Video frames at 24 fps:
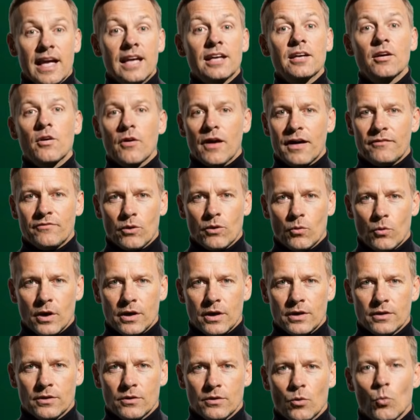Hello
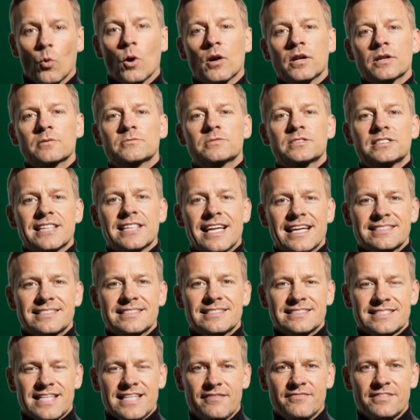everyone, welcome to
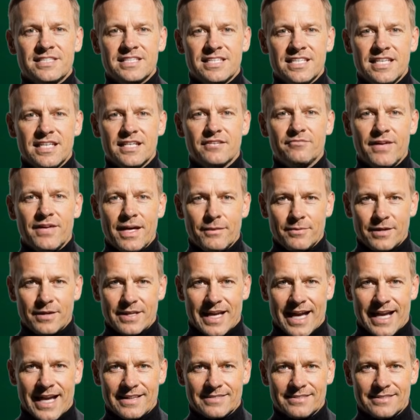Lesson 17 of
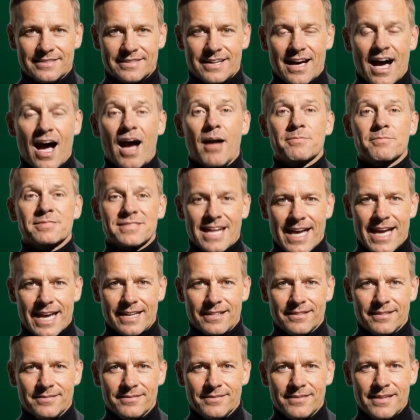M-Class, I'm
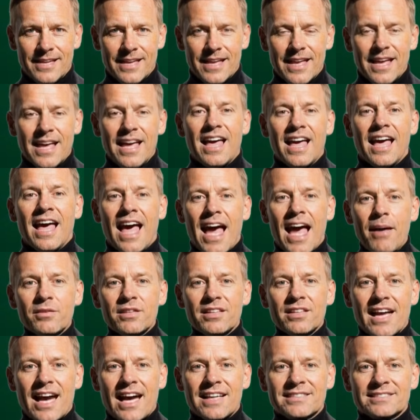Zane.
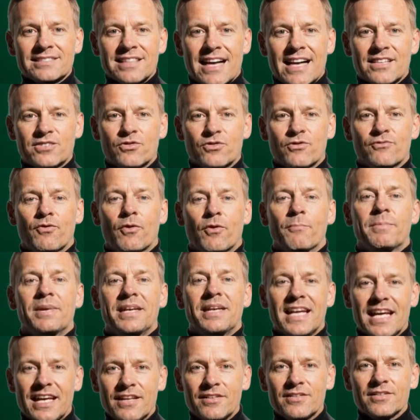M-Class takes you from
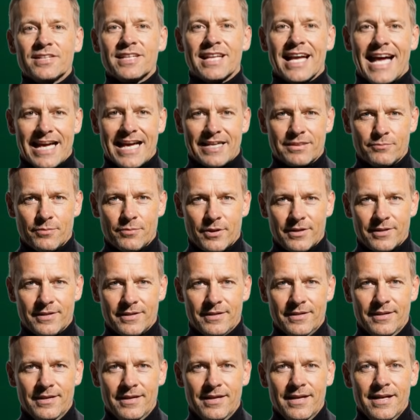beginner to expert.
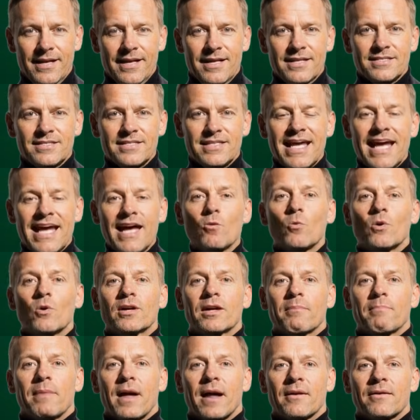Today we're
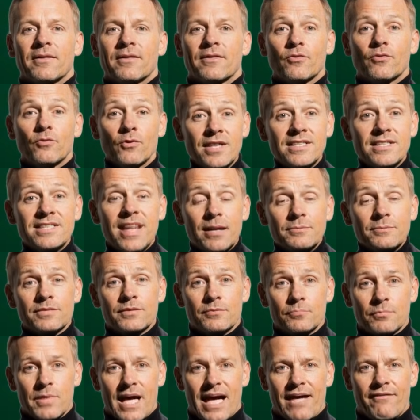comparing three types
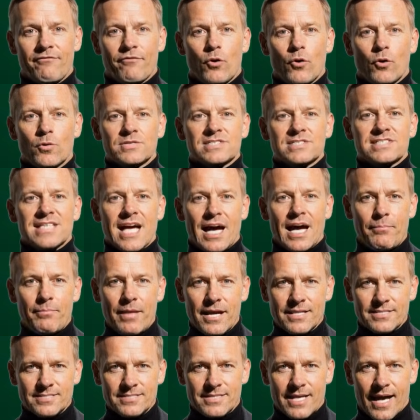of platforms side
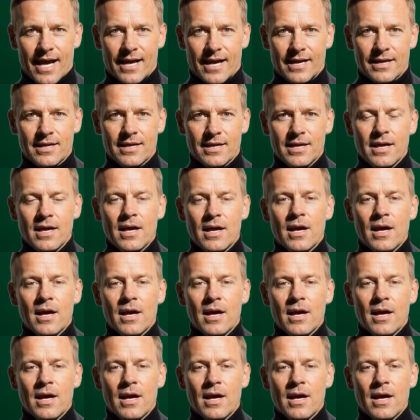by side.